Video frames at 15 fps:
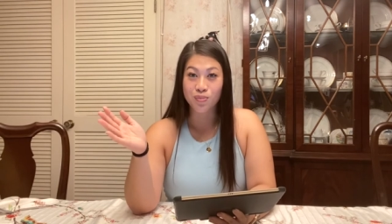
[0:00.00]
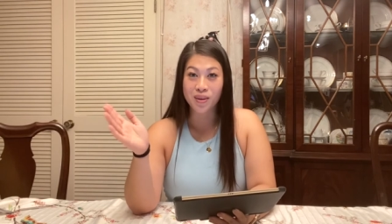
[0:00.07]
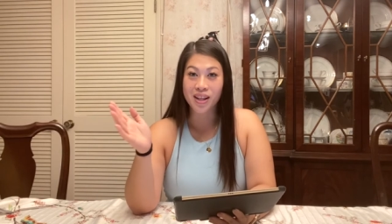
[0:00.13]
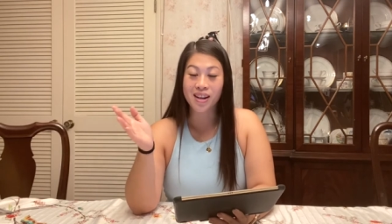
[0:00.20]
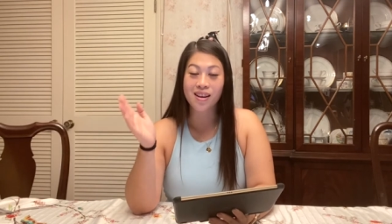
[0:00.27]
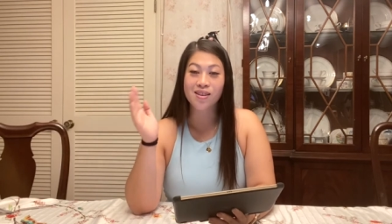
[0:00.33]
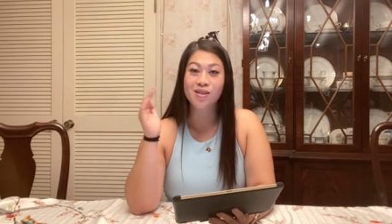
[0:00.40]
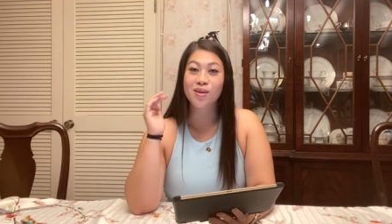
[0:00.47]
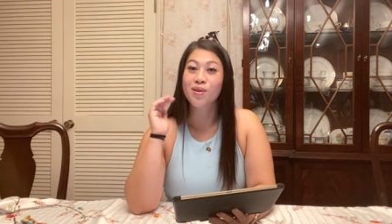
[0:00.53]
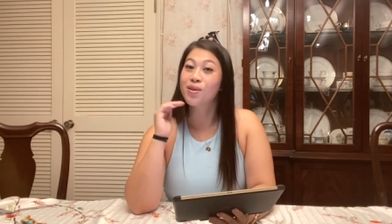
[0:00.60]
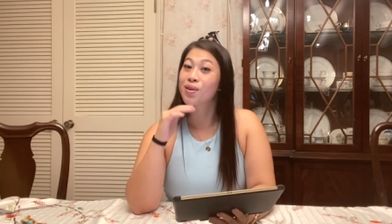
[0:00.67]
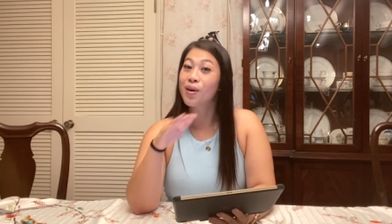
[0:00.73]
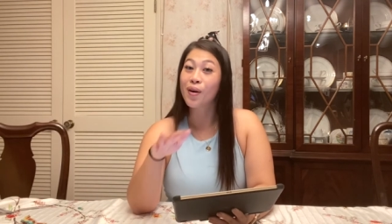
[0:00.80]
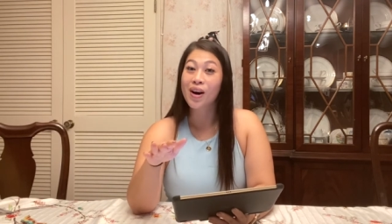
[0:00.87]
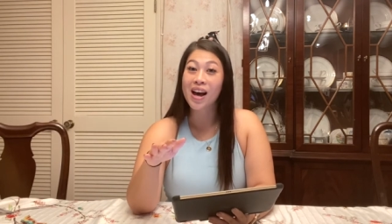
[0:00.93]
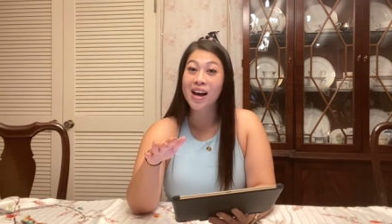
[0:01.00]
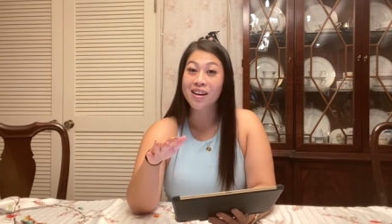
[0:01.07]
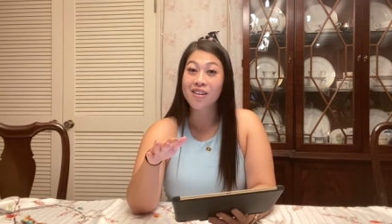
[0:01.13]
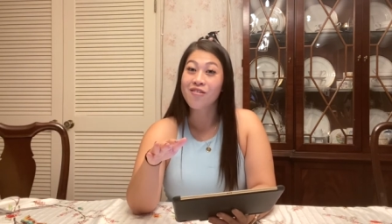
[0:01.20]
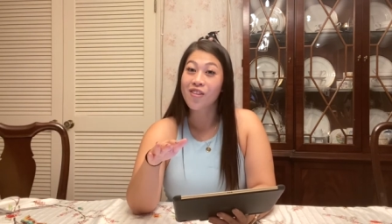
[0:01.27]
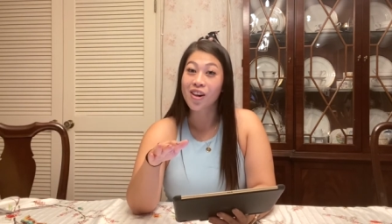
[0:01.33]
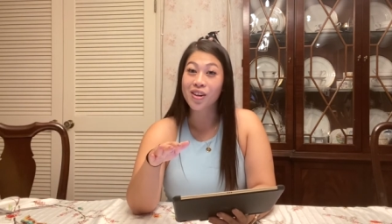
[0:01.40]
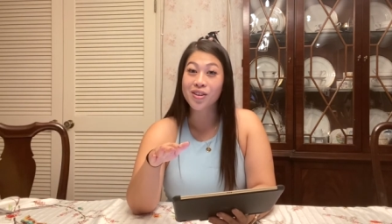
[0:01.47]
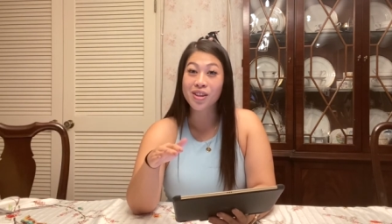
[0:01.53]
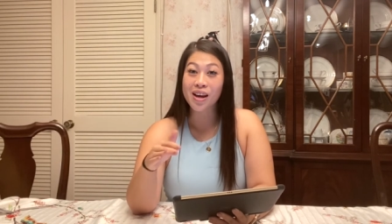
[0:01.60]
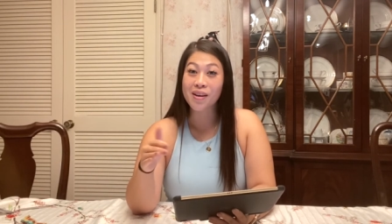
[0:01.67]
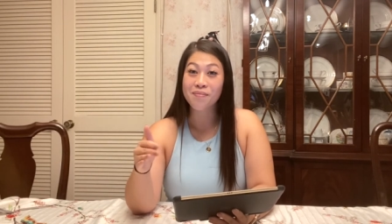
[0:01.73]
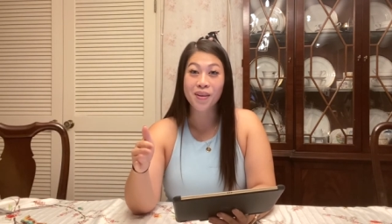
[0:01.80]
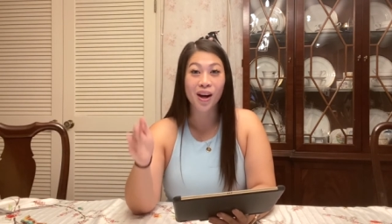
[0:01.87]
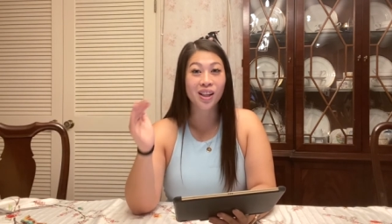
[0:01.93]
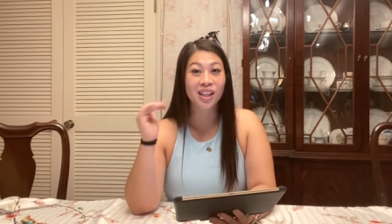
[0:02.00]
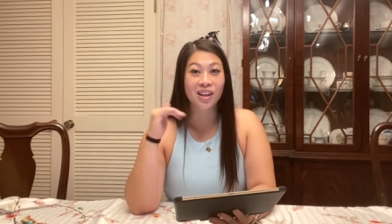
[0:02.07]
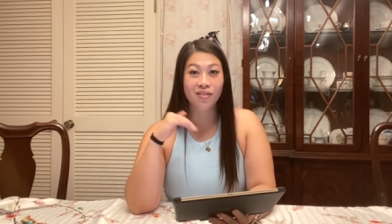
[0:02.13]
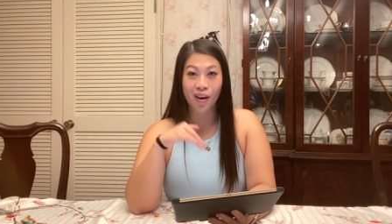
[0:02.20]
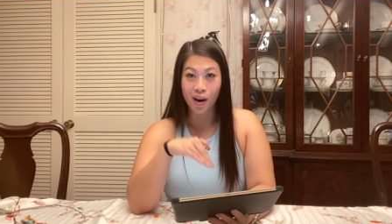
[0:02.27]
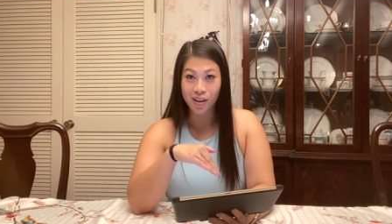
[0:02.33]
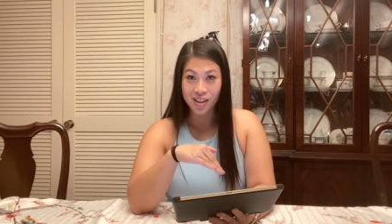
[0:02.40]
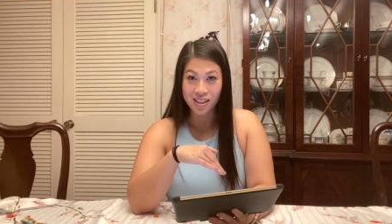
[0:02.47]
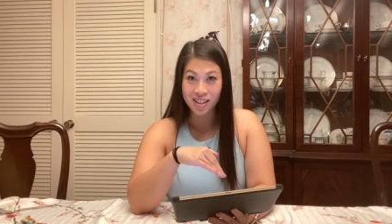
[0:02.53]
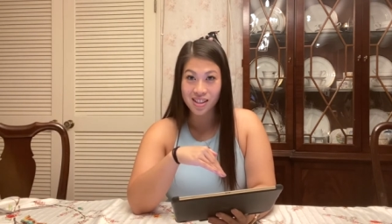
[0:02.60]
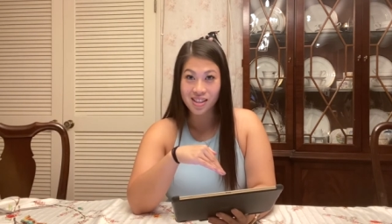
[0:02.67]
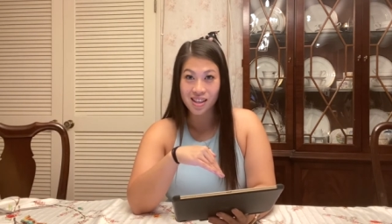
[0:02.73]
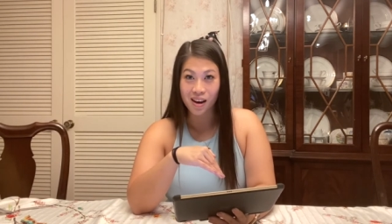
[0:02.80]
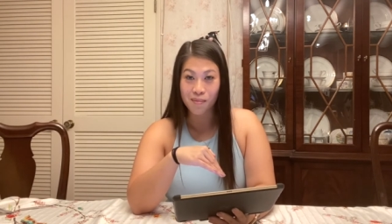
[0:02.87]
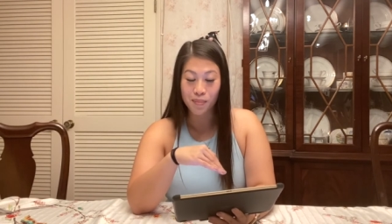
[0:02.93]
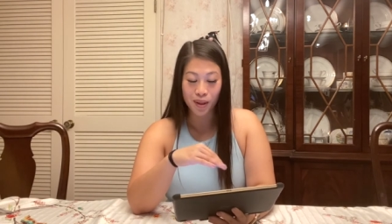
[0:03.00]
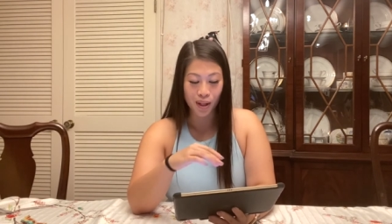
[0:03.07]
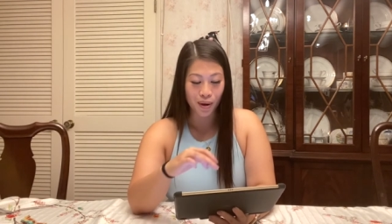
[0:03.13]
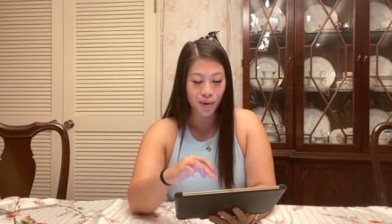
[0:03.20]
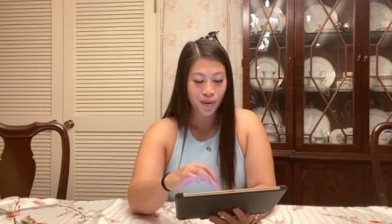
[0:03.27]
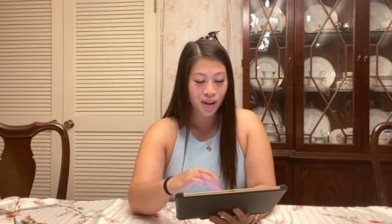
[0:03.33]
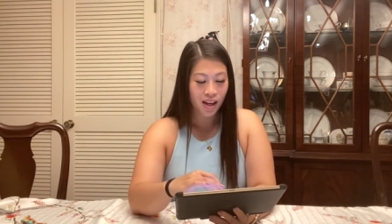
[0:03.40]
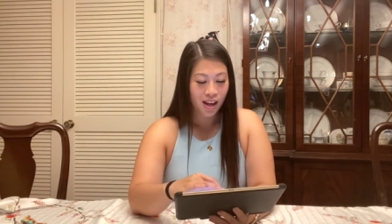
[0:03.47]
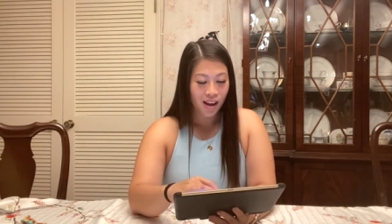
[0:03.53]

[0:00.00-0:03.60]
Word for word: media, so you can go ahead and follow them. I'll leave all the links down below.